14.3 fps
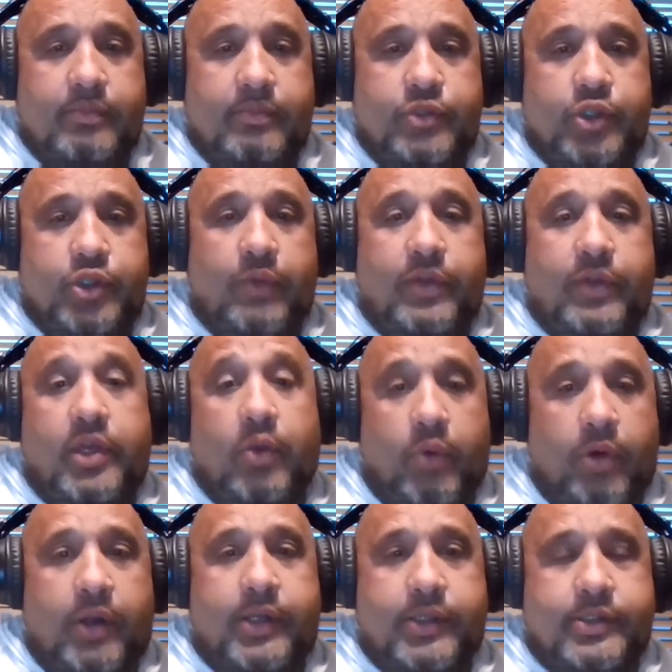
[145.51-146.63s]
showing that your
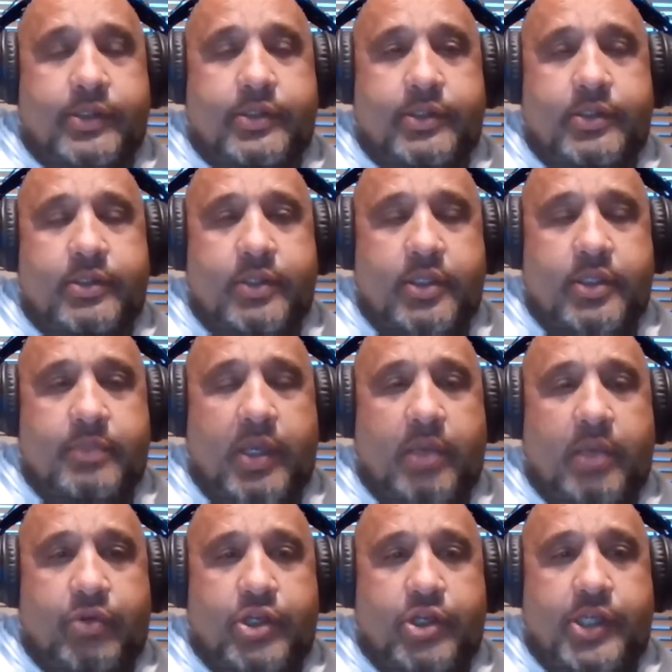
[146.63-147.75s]
work is being
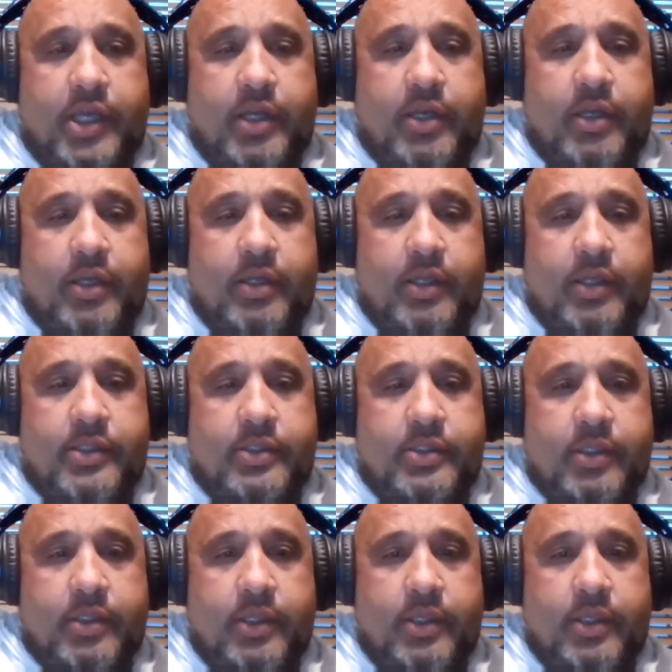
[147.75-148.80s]
appreciated and it's